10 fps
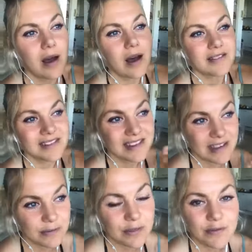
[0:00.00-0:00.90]

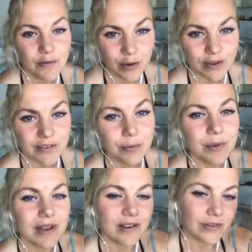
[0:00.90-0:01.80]
underneath the voice,
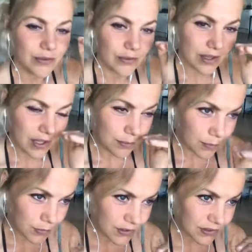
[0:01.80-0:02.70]
but into the
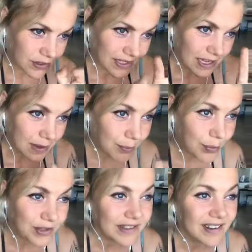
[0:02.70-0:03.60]
emotional
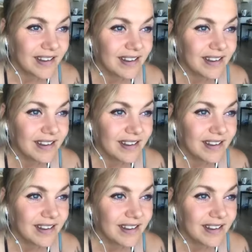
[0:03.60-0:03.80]
imprint,